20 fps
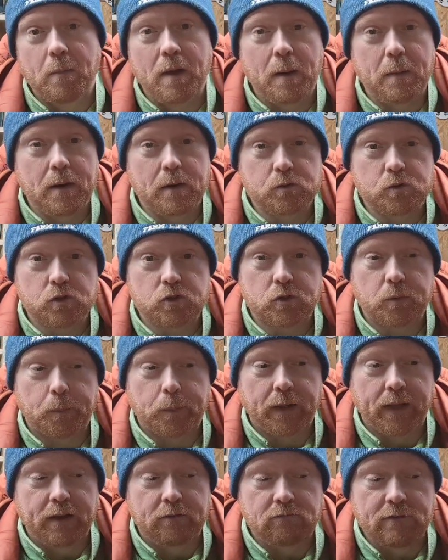maybe it was just a
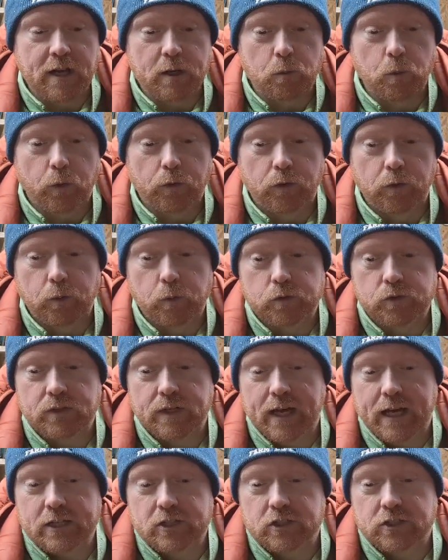plain redwood that
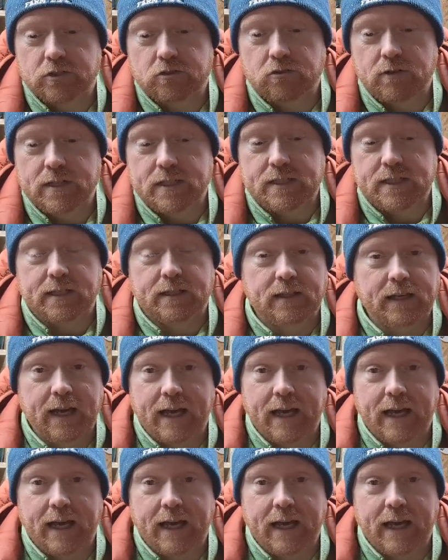wasn't actually treated.